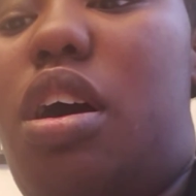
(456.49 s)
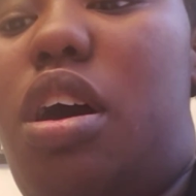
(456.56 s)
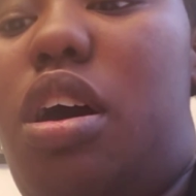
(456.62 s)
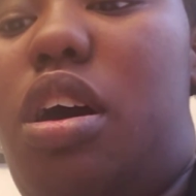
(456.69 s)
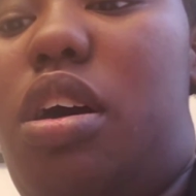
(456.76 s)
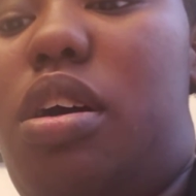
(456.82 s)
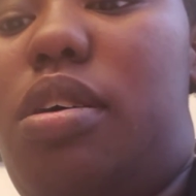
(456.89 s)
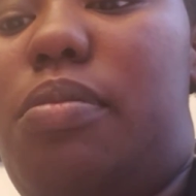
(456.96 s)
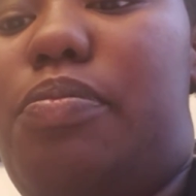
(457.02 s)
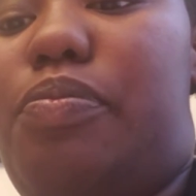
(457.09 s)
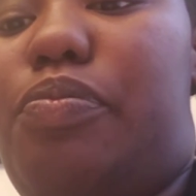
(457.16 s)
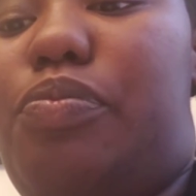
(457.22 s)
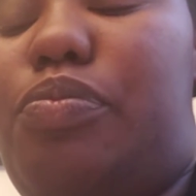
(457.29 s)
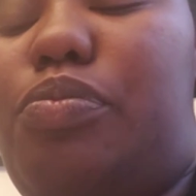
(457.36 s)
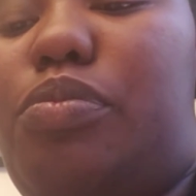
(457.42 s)

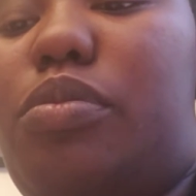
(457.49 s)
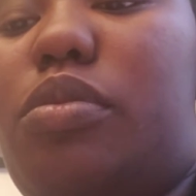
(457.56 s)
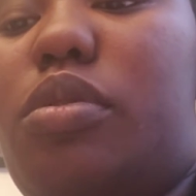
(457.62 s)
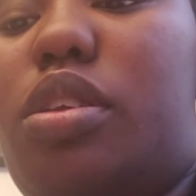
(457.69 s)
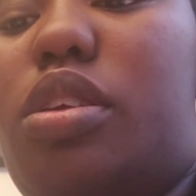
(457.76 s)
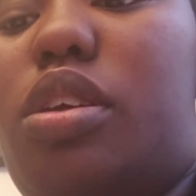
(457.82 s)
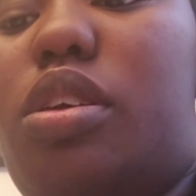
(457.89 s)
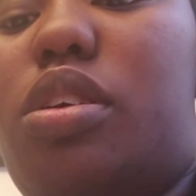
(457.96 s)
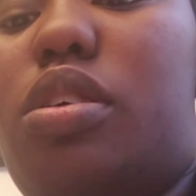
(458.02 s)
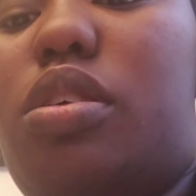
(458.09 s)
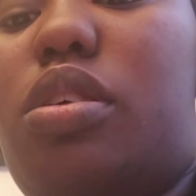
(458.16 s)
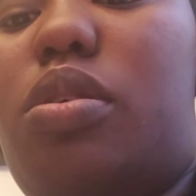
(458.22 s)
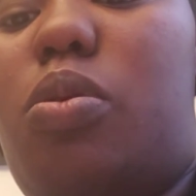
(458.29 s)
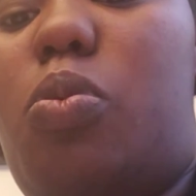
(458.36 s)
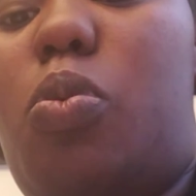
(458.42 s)
Um,
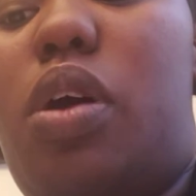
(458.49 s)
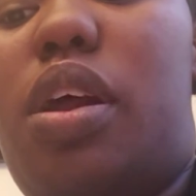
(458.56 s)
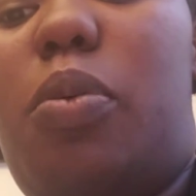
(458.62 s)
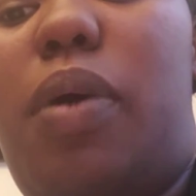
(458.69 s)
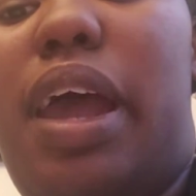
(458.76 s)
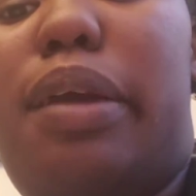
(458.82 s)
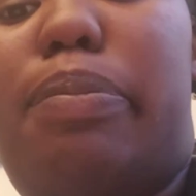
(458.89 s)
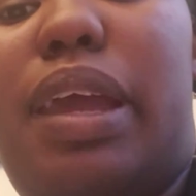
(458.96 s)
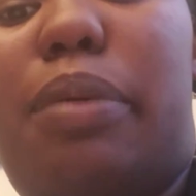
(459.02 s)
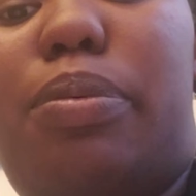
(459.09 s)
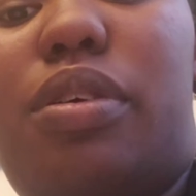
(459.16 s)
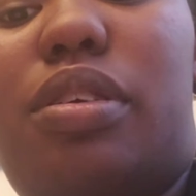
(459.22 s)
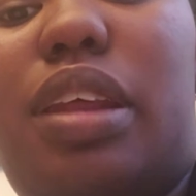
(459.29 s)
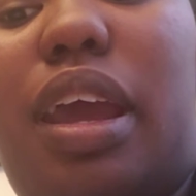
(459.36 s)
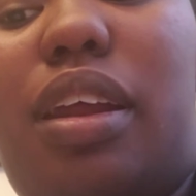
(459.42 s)
what a white
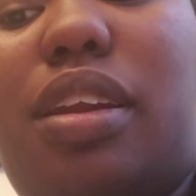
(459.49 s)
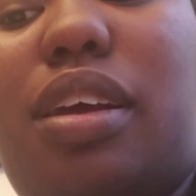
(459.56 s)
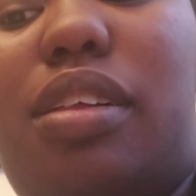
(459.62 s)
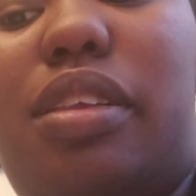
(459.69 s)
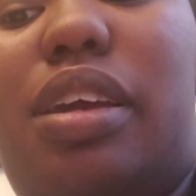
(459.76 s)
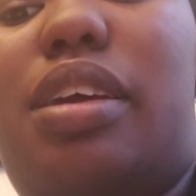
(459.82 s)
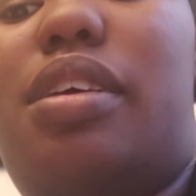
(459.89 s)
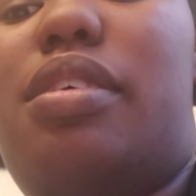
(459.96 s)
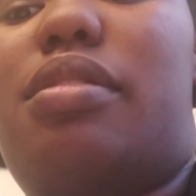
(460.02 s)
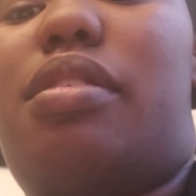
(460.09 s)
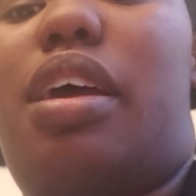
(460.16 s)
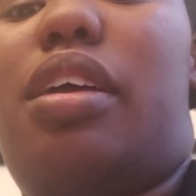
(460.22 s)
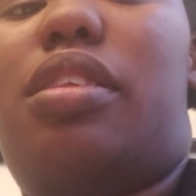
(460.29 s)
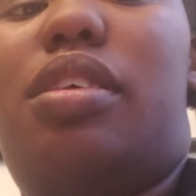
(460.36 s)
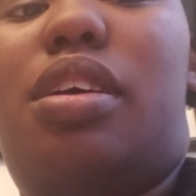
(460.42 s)
paper technically is
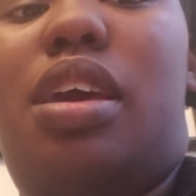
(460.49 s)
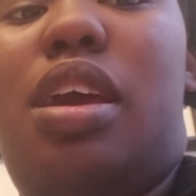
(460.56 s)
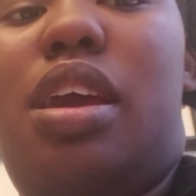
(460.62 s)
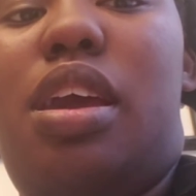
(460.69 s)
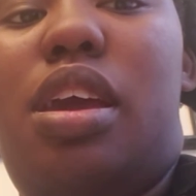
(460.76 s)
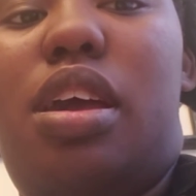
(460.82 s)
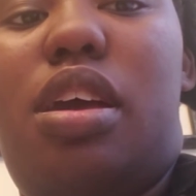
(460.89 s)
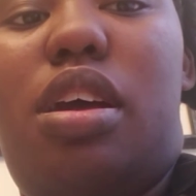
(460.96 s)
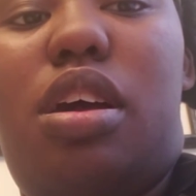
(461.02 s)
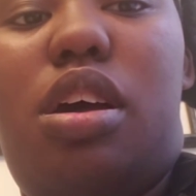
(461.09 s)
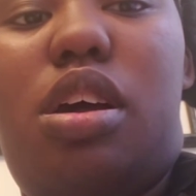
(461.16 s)
like the